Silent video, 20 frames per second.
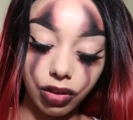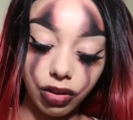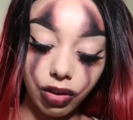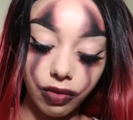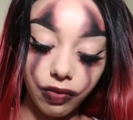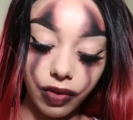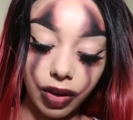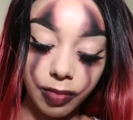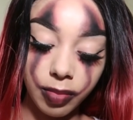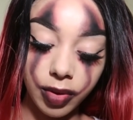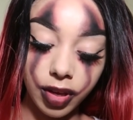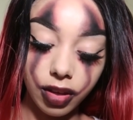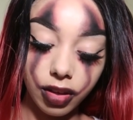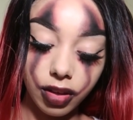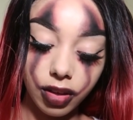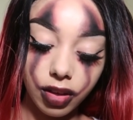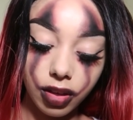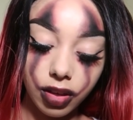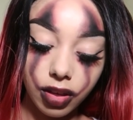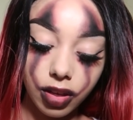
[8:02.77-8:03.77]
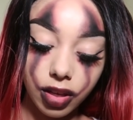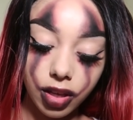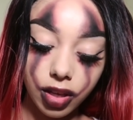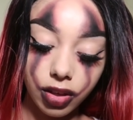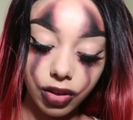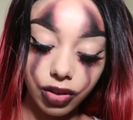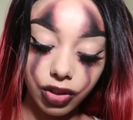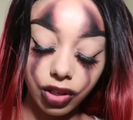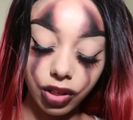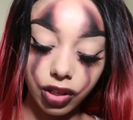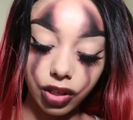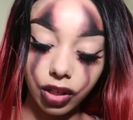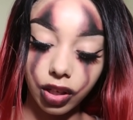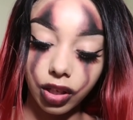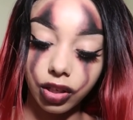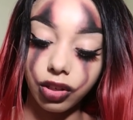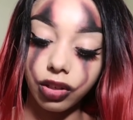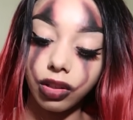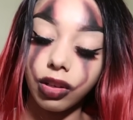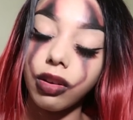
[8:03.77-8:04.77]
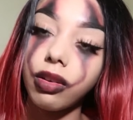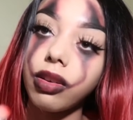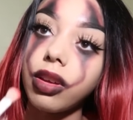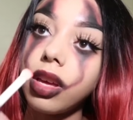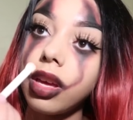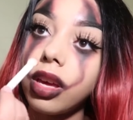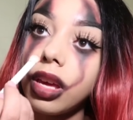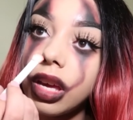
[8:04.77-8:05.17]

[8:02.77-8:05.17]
the 35B, just to let you know.